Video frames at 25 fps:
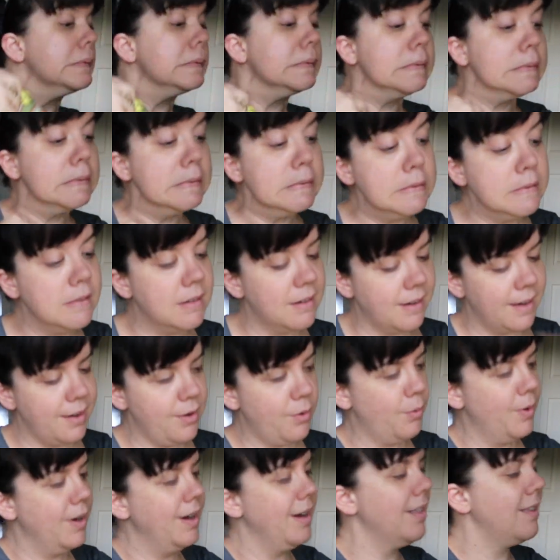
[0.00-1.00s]
I
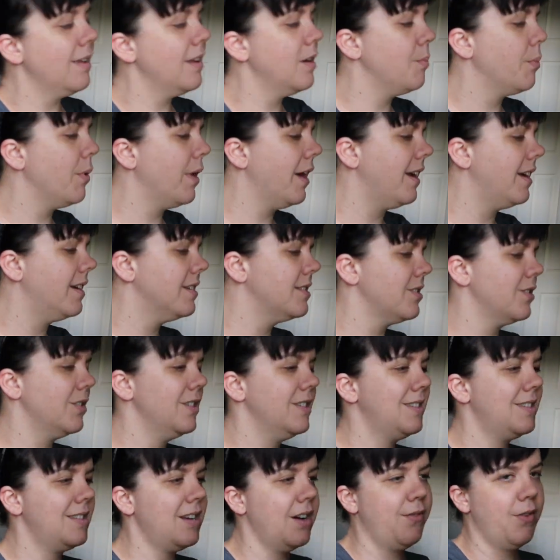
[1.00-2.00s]
don't want anything to break because there
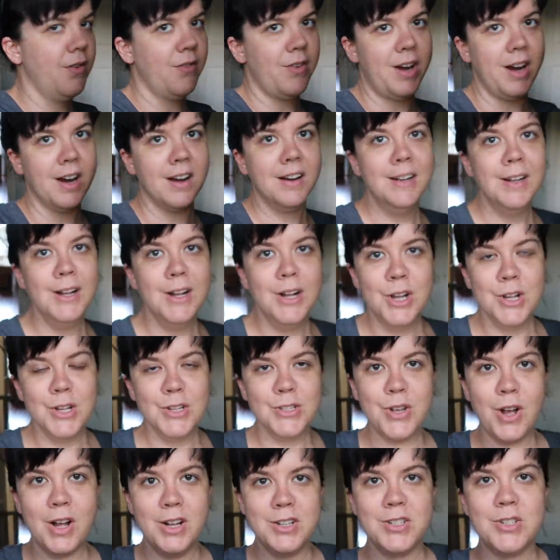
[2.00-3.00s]
is stuff over here.
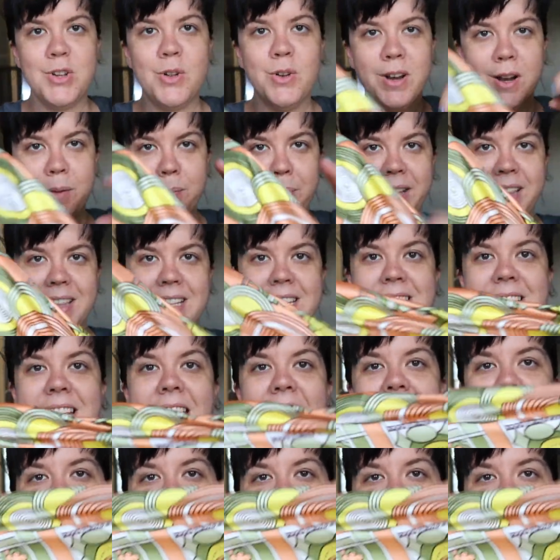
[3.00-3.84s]
So I'll just hold it up like this.